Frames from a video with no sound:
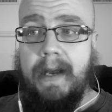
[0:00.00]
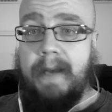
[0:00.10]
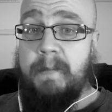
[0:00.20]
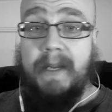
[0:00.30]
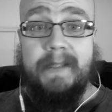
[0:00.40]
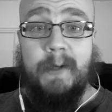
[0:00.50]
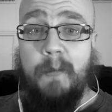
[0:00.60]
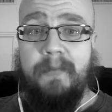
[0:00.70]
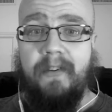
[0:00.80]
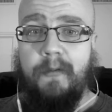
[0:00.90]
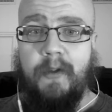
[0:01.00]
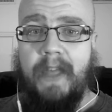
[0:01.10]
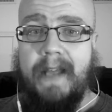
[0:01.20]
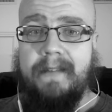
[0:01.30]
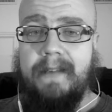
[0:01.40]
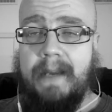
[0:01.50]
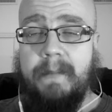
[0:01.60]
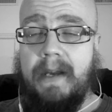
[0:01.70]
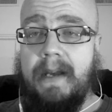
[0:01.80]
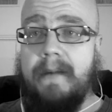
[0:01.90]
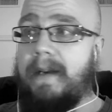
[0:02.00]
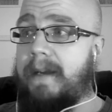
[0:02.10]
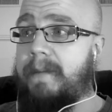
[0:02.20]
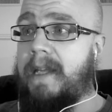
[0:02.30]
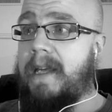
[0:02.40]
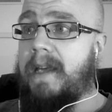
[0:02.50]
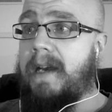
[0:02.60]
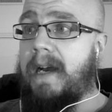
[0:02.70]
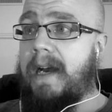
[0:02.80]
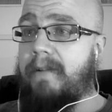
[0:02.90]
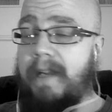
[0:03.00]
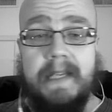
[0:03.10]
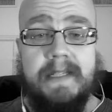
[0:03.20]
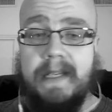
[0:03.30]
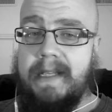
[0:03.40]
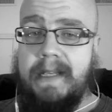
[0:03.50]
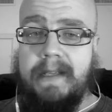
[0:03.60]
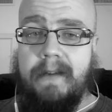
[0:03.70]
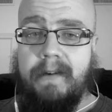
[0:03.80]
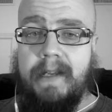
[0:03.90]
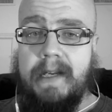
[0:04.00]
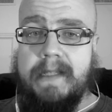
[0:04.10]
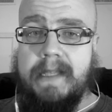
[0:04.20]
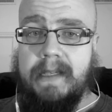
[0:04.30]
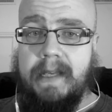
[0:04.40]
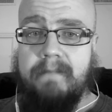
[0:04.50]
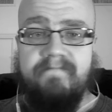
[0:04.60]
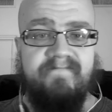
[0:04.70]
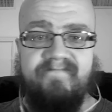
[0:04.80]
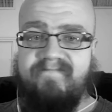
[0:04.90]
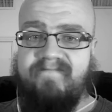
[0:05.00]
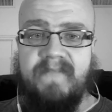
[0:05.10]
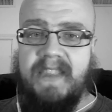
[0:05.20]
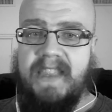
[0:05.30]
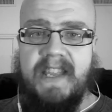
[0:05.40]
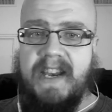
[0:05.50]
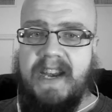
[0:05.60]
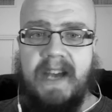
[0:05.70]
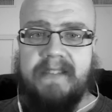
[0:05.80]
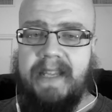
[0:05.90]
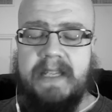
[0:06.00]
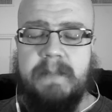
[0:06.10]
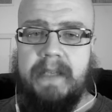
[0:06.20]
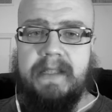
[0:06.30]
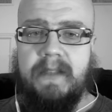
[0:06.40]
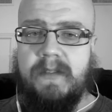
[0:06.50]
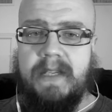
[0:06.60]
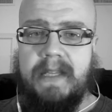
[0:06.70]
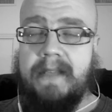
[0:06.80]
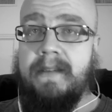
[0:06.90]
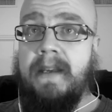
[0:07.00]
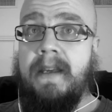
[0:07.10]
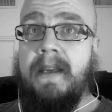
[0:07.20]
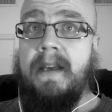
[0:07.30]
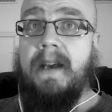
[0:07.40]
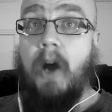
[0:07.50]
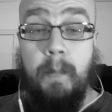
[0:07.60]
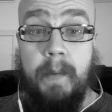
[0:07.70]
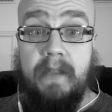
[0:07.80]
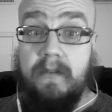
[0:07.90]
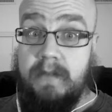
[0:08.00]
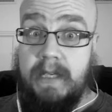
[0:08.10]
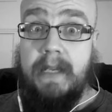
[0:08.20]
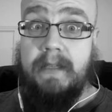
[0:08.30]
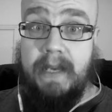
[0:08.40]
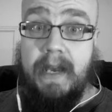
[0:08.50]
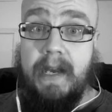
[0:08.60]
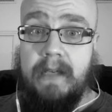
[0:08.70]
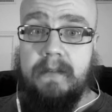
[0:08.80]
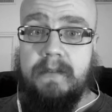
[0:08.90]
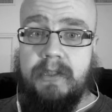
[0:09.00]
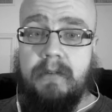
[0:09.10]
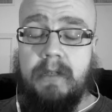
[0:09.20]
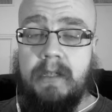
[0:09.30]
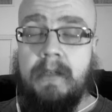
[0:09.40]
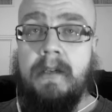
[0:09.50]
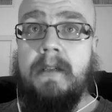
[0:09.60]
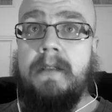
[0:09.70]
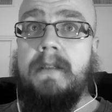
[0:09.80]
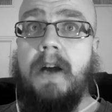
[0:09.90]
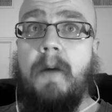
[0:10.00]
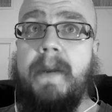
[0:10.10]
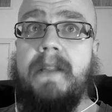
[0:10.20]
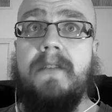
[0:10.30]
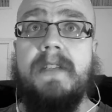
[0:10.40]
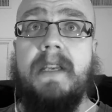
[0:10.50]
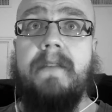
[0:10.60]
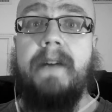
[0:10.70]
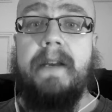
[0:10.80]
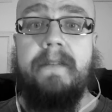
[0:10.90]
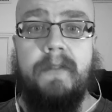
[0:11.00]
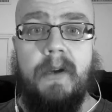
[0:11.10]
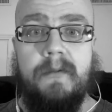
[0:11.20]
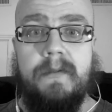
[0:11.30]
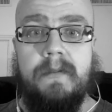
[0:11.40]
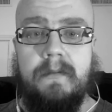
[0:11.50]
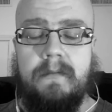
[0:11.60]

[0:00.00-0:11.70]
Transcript: I'm not hopeful for that. I'm uh, I, am i am realistically realistically not expecting to see that hoping to see it yeah sure hoping to see five of those